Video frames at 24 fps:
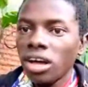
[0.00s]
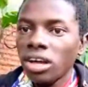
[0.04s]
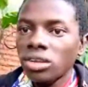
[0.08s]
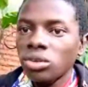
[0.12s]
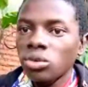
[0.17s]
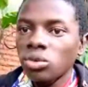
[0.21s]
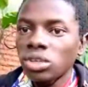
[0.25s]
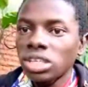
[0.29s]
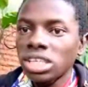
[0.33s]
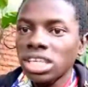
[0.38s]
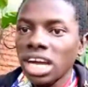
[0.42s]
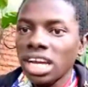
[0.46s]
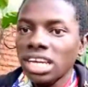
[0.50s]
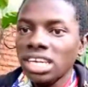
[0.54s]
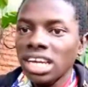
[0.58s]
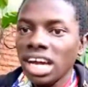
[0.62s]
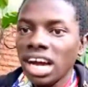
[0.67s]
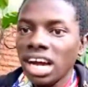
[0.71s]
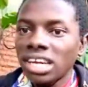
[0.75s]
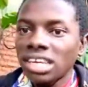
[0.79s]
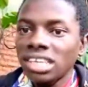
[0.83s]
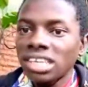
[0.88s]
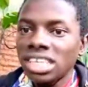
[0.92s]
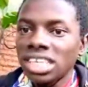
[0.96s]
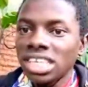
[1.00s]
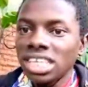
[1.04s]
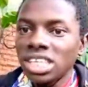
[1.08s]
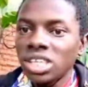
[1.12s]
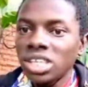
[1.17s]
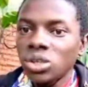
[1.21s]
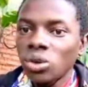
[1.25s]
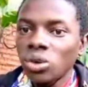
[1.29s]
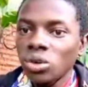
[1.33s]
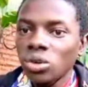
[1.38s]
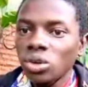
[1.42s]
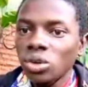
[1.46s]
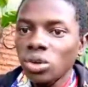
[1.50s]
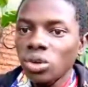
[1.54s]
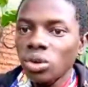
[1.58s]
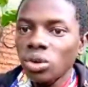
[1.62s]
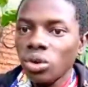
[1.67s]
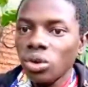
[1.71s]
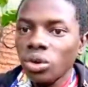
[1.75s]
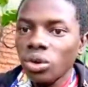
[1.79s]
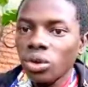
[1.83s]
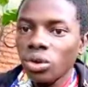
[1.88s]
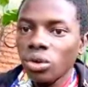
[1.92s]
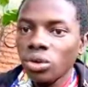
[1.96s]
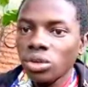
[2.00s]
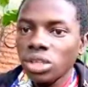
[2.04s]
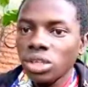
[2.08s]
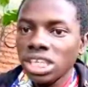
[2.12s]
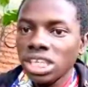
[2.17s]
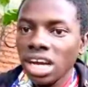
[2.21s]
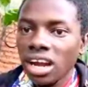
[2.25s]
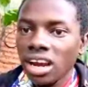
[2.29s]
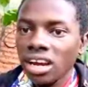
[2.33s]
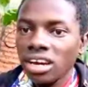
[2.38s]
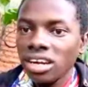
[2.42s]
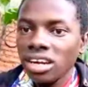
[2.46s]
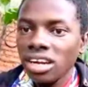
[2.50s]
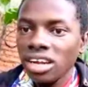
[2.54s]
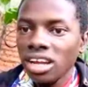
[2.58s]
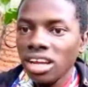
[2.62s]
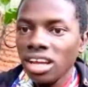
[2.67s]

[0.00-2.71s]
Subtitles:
to start and teach your child.